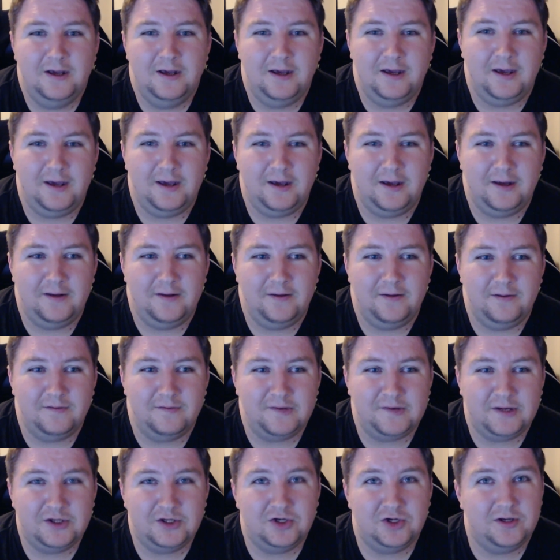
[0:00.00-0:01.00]
And
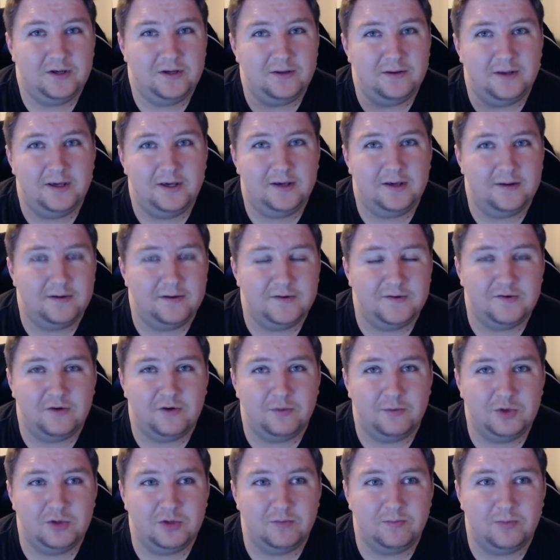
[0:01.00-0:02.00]
there's actually a link in the
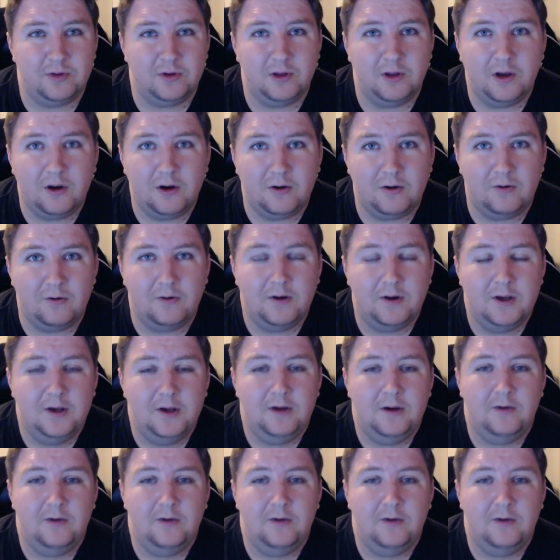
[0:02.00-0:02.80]
description below